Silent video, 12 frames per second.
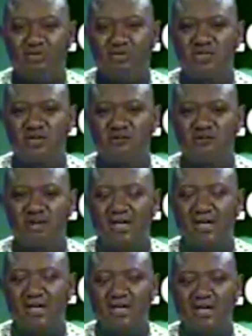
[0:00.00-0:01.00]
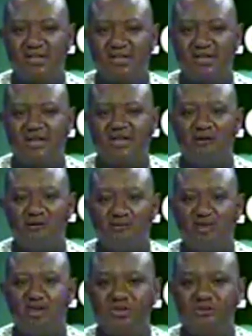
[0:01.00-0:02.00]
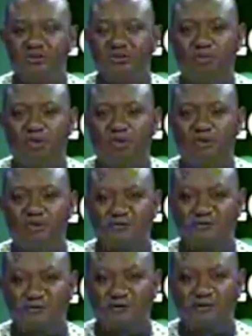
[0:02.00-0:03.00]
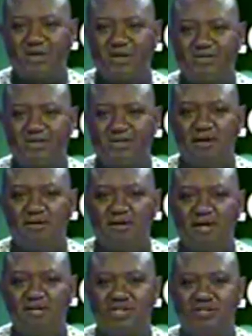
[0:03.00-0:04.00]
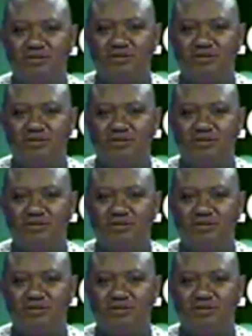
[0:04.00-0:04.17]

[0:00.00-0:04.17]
Watch Africa, and we'll bring you the report from that occasion.